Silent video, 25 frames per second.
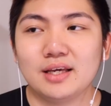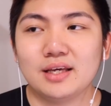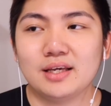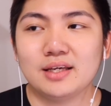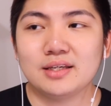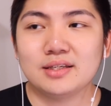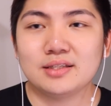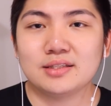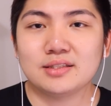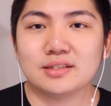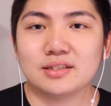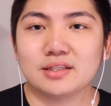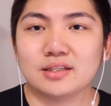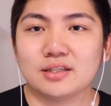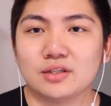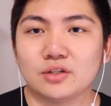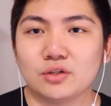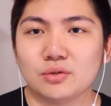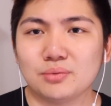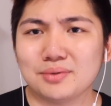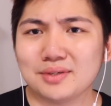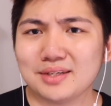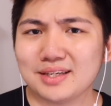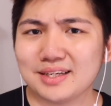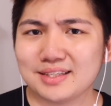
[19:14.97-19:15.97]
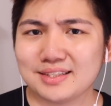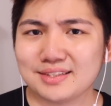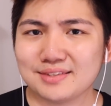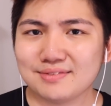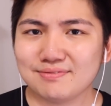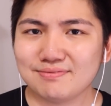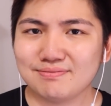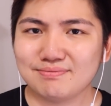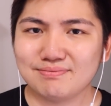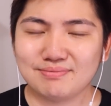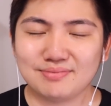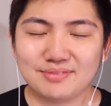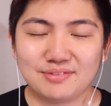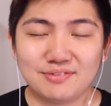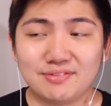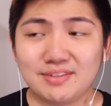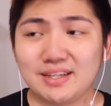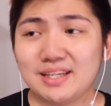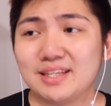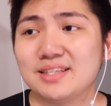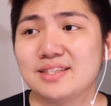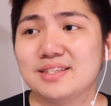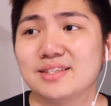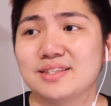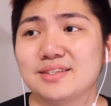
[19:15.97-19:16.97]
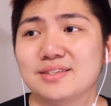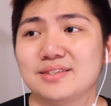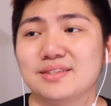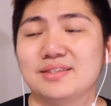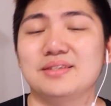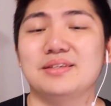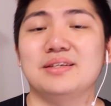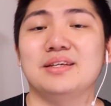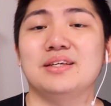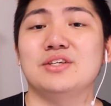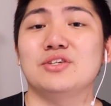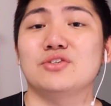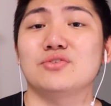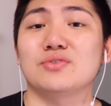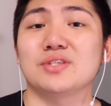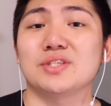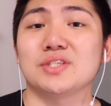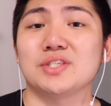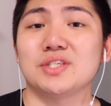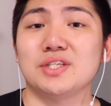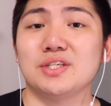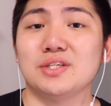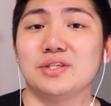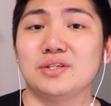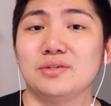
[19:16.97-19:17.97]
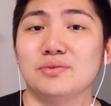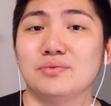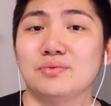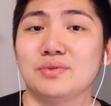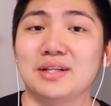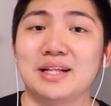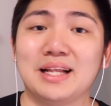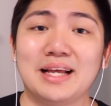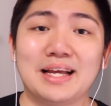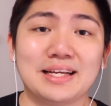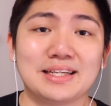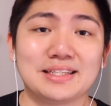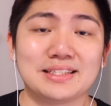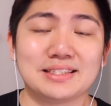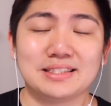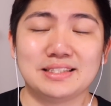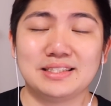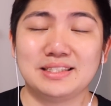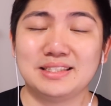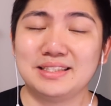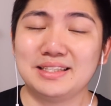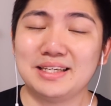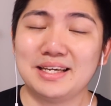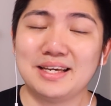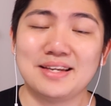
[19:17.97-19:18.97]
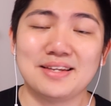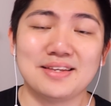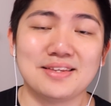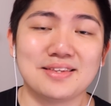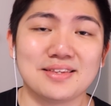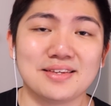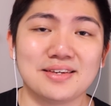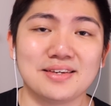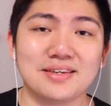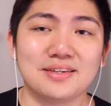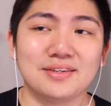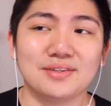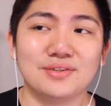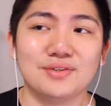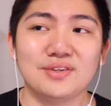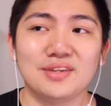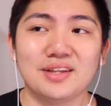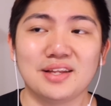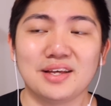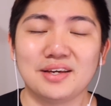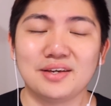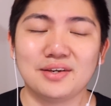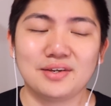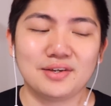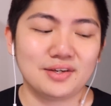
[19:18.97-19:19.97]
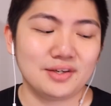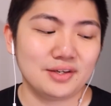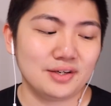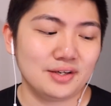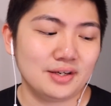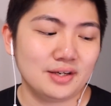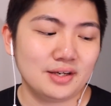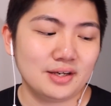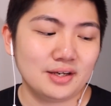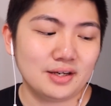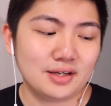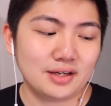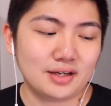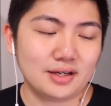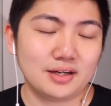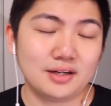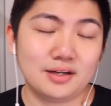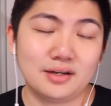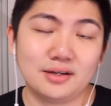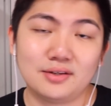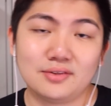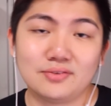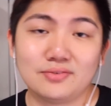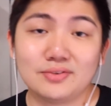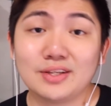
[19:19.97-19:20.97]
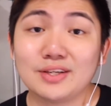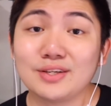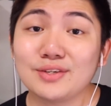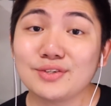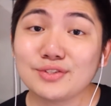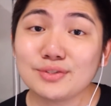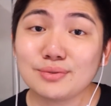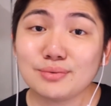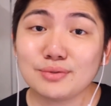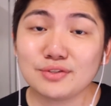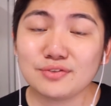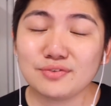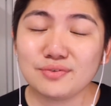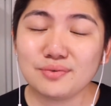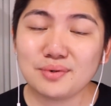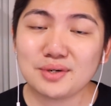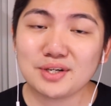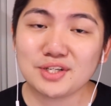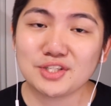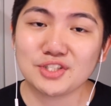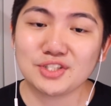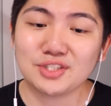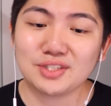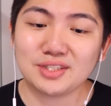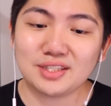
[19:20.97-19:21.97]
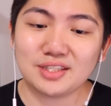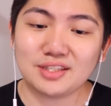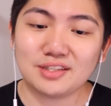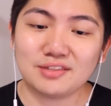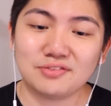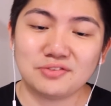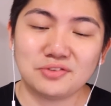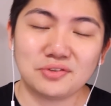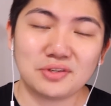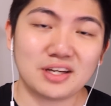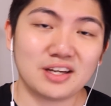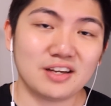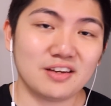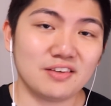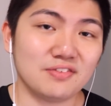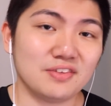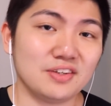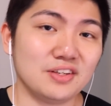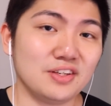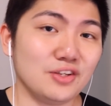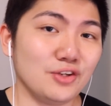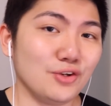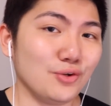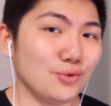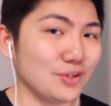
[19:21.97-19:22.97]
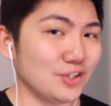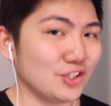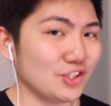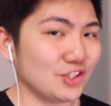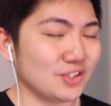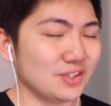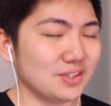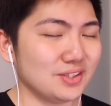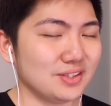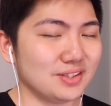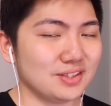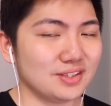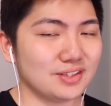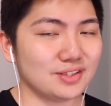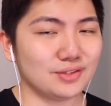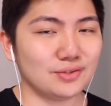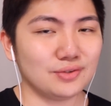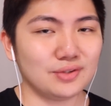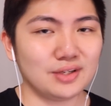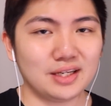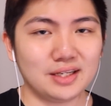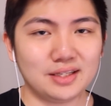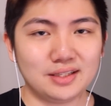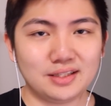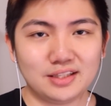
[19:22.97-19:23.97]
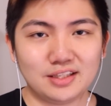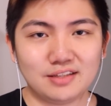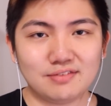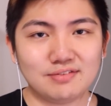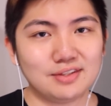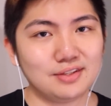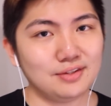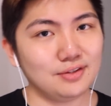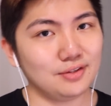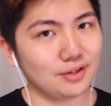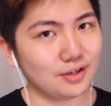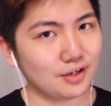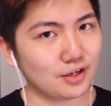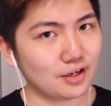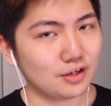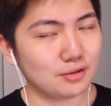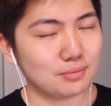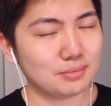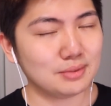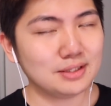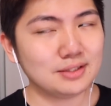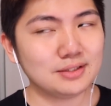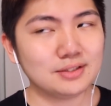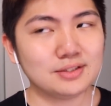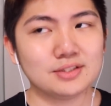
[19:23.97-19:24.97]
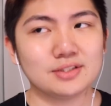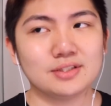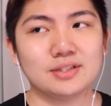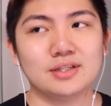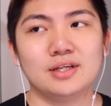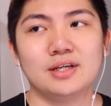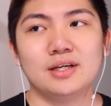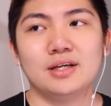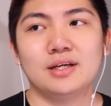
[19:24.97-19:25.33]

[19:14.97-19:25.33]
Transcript: and I hope you guys find it interesting, relaxing, anything you like. Thank you so much for watching. If you have any questions, you can leave it in the comments.